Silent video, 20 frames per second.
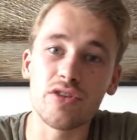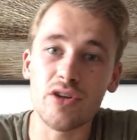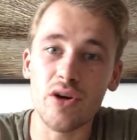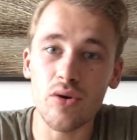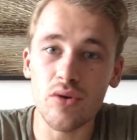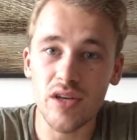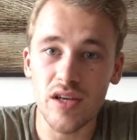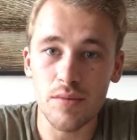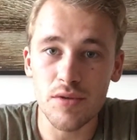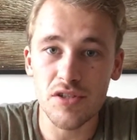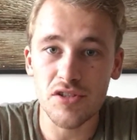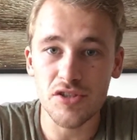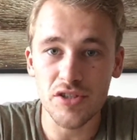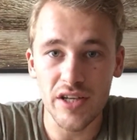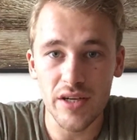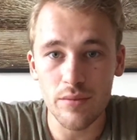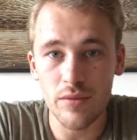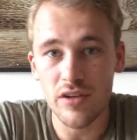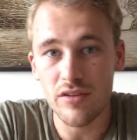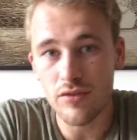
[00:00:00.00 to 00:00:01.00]
goalkeeper to
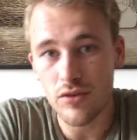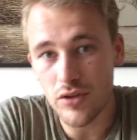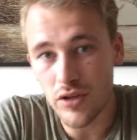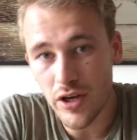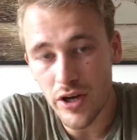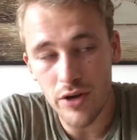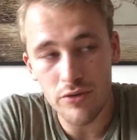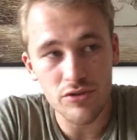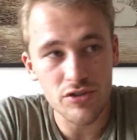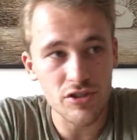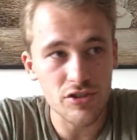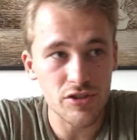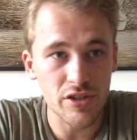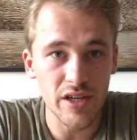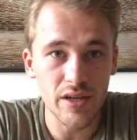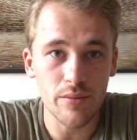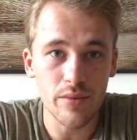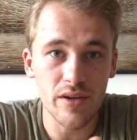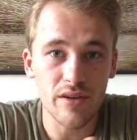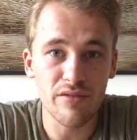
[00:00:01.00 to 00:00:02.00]
train with or a coach to
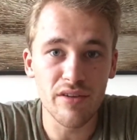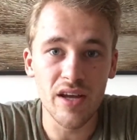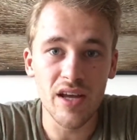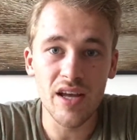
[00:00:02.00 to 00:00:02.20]
train with,